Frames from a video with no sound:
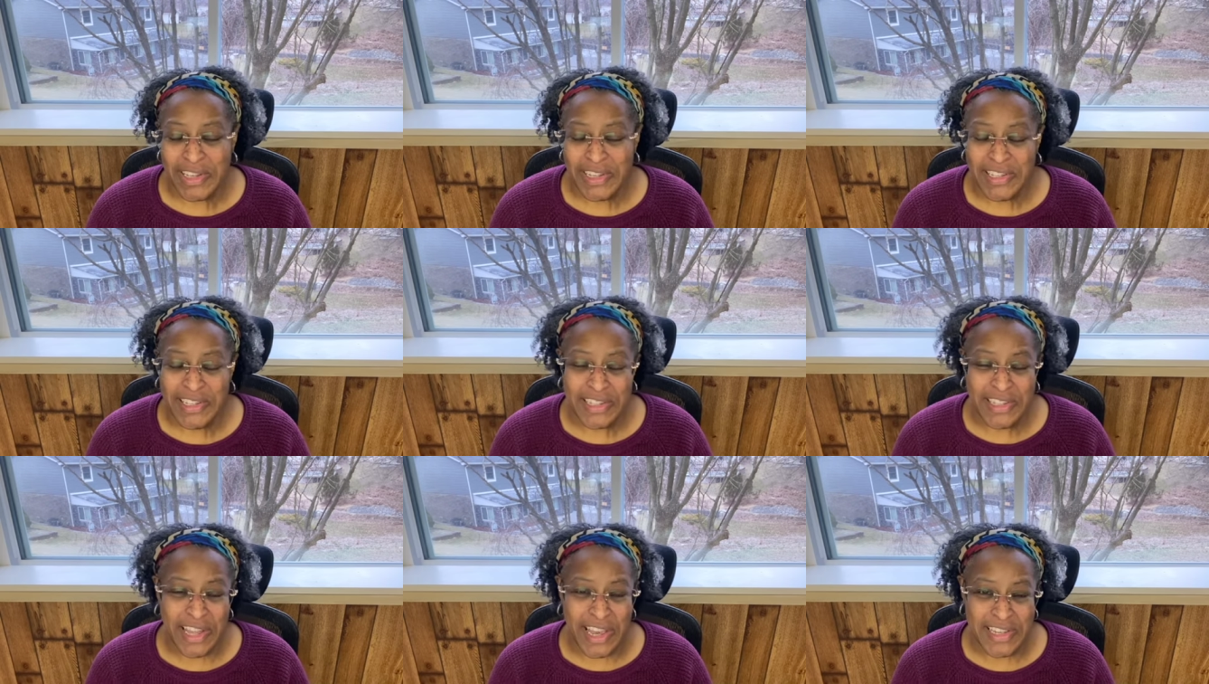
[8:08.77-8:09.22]

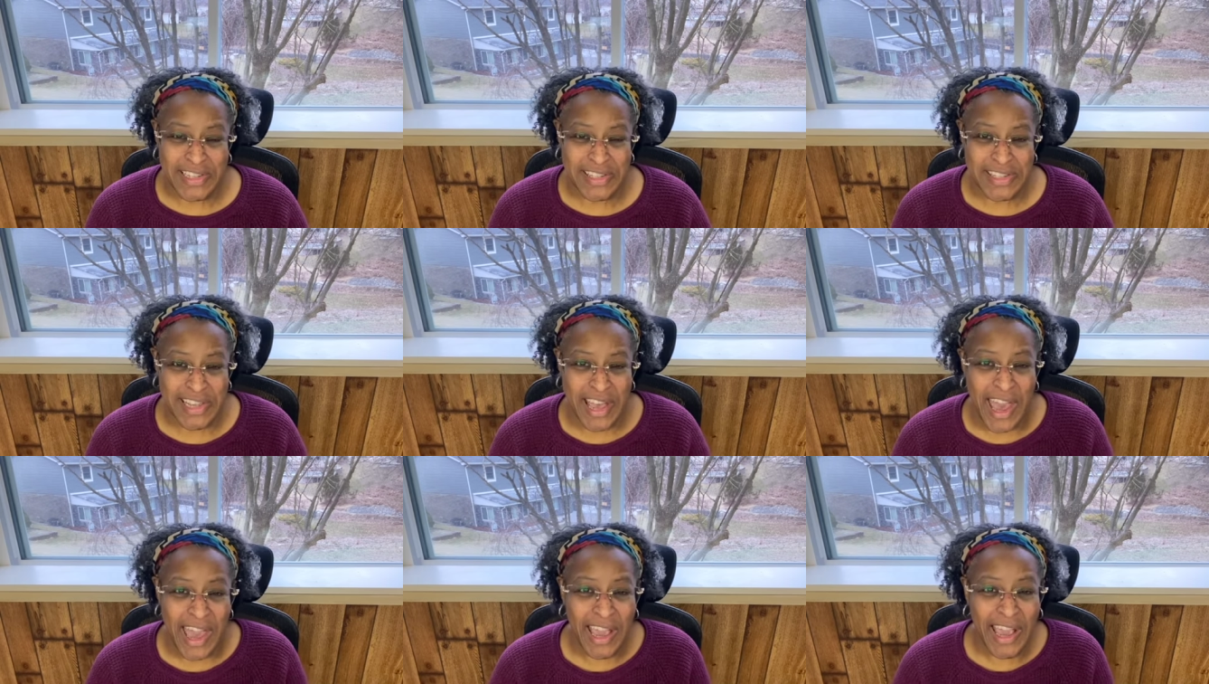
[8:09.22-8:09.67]
let's
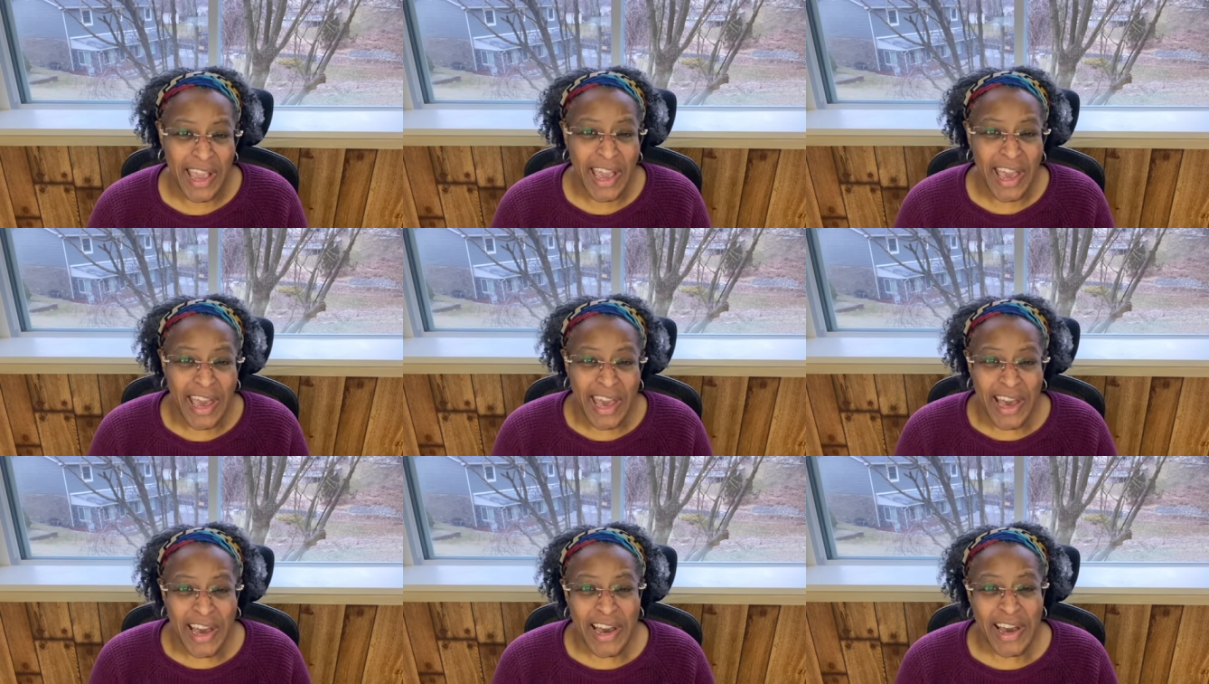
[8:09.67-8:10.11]
say,
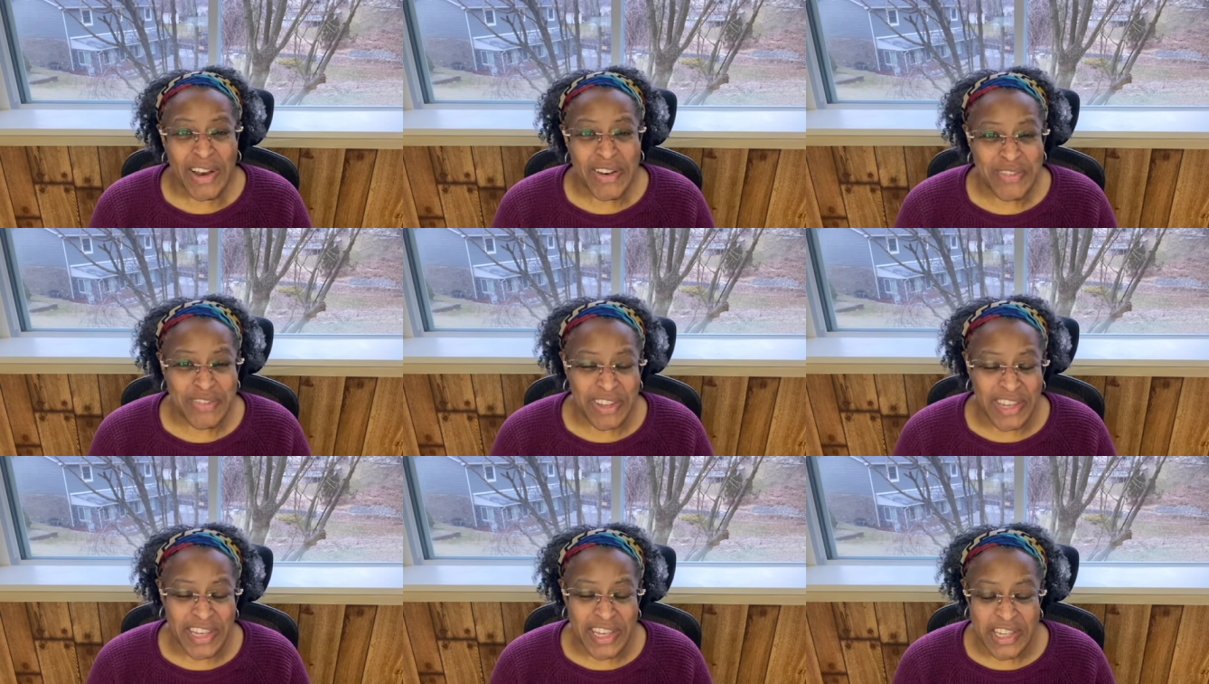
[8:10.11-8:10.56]

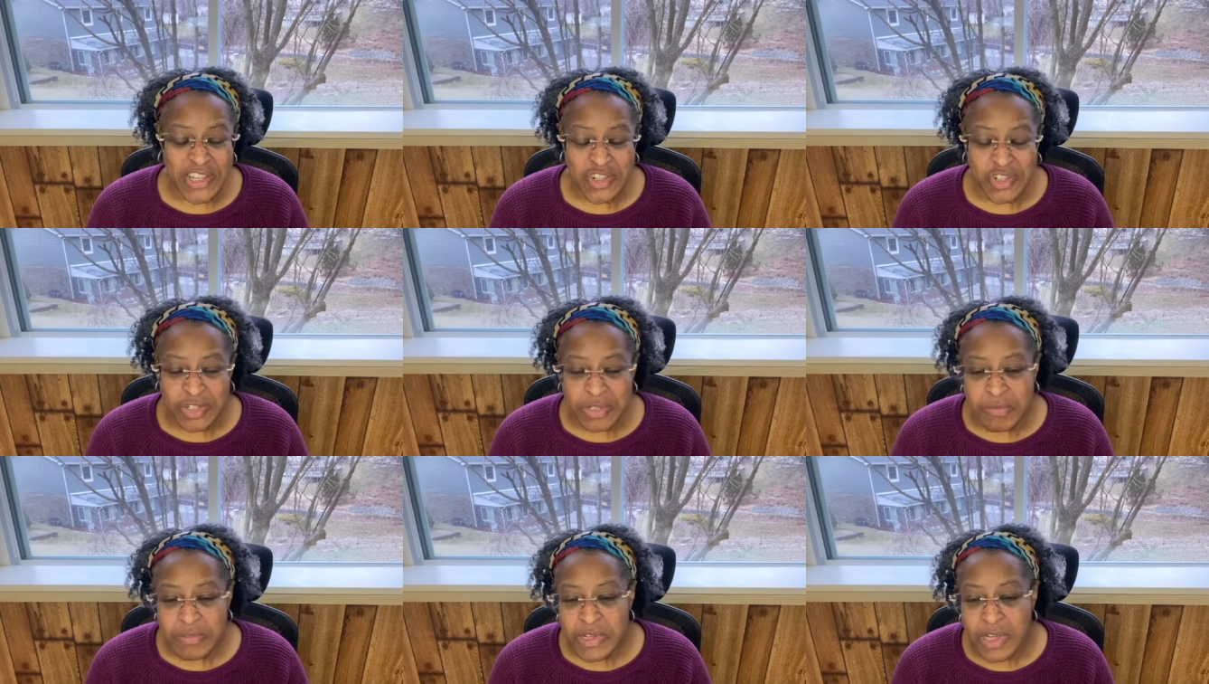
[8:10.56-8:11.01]
of
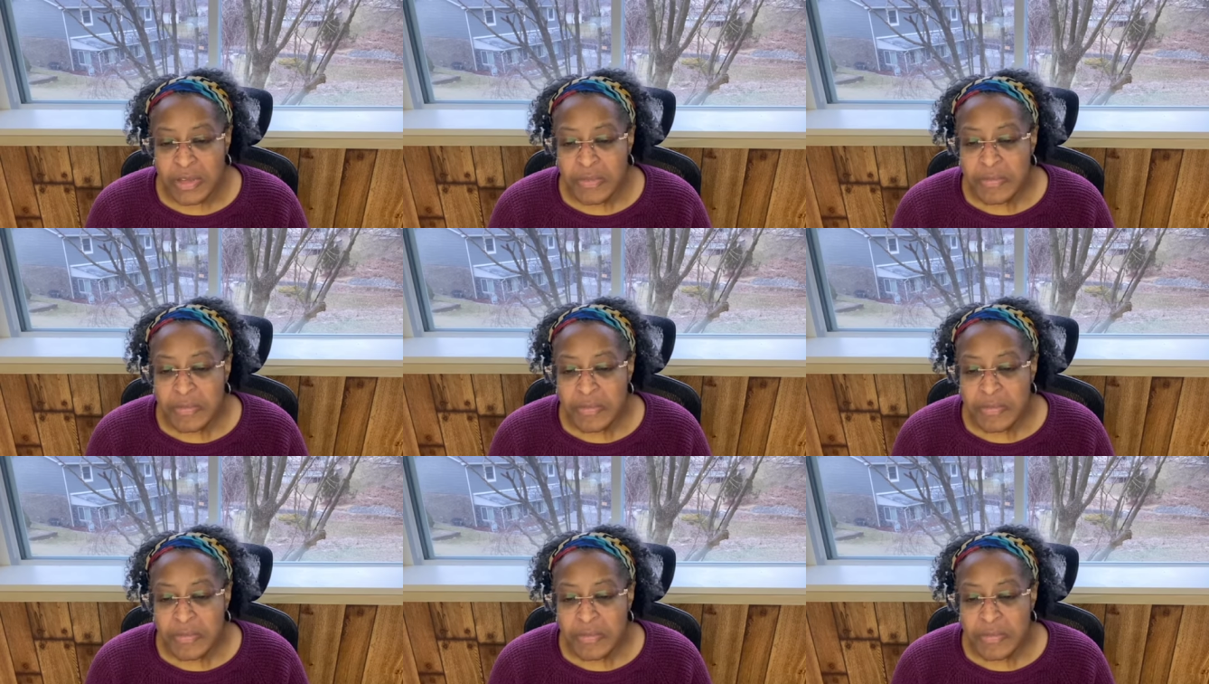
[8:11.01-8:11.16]
Egypt.